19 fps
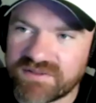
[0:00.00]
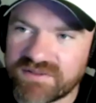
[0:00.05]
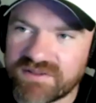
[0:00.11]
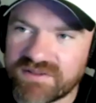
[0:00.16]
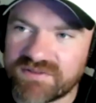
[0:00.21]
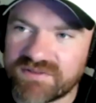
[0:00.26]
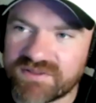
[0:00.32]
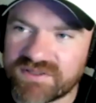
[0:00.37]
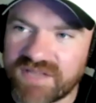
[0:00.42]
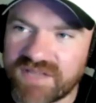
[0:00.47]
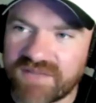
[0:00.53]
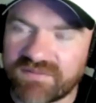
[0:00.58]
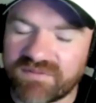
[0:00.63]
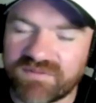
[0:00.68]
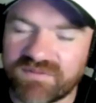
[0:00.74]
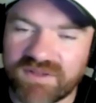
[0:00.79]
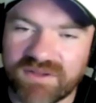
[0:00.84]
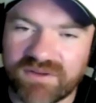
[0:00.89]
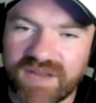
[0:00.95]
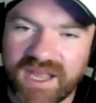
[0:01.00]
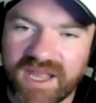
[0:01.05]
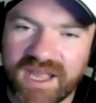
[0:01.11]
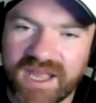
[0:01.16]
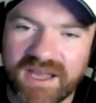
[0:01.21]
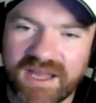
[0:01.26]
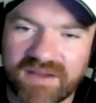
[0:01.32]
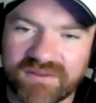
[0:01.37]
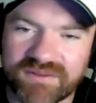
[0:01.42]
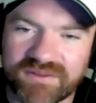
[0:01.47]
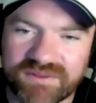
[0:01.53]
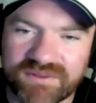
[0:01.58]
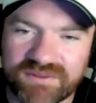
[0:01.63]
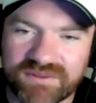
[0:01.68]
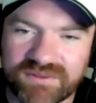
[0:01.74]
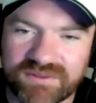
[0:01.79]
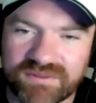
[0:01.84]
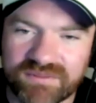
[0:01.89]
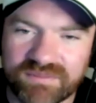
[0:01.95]
just have to figure out how
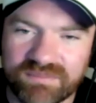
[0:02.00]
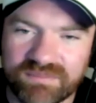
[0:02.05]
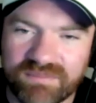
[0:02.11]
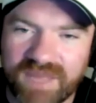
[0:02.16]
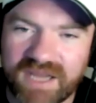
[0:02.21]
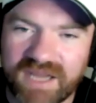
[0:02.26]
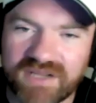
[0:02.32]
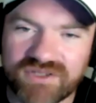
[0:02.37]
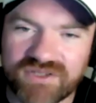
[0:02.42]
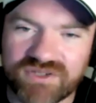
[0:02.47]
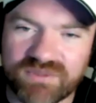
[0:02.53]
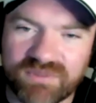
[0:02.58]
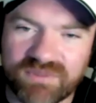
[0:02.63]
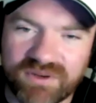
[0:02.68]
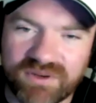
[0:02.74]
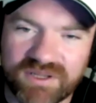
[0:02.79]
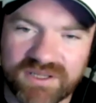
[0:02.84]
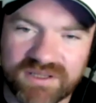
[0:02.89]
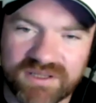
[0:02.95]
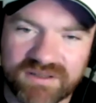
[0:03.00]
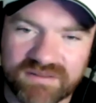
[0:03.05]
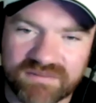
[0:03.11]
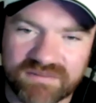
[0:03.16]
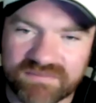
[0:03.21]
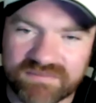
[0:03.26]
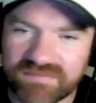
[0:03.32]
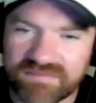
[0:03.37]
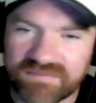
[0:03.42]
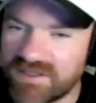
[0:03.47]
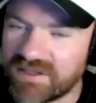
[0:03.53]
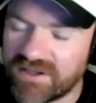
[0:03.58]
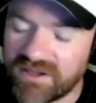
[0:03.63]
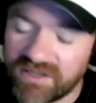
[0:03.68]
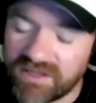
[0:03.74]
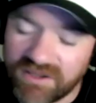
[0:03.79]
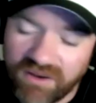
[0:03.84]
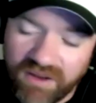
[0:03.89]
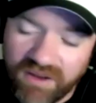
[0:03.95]
to manage your body, and
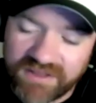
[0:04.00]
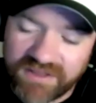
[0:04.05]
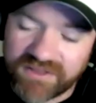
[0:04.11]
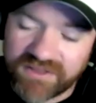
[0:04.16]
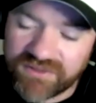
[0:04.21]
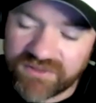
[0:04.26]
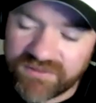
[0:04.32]
you either do